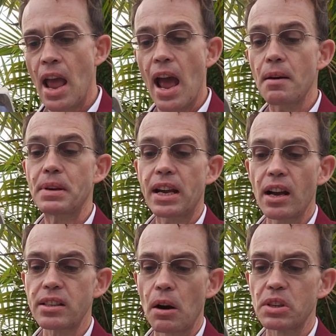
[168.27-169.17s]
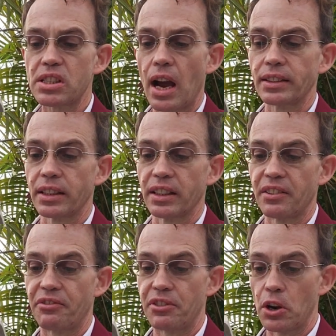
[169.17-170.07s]
And because I was silently
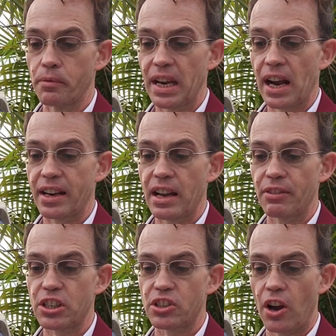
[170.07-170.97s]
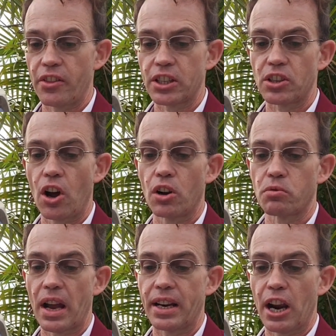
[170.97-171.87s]
fuming, I never saw the tall
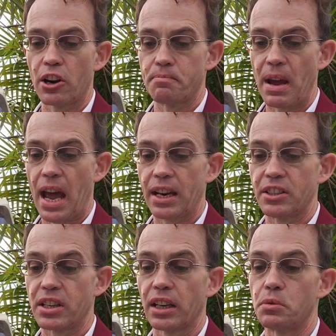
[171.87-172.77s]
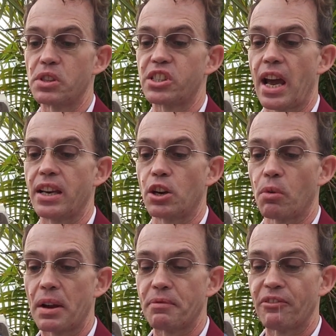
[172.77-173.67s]
red-haired man until he was standing
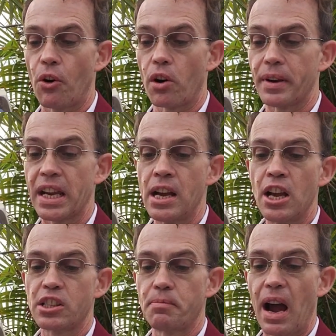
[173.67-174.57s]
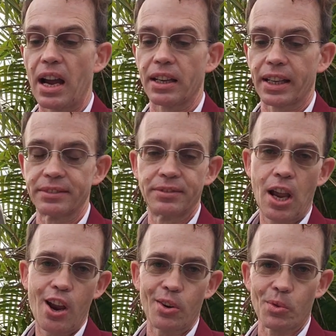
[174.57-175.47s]
right before me, smiling.
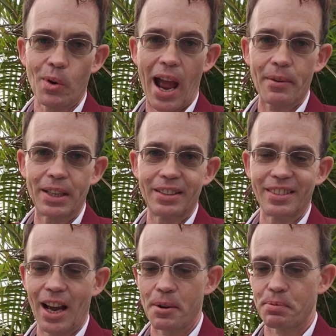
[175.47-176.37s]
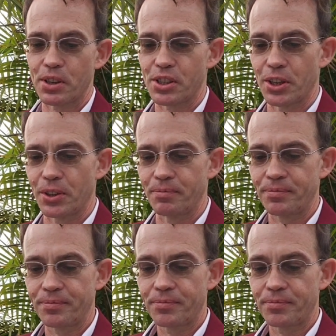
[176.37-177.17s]
Rabbit, I presume?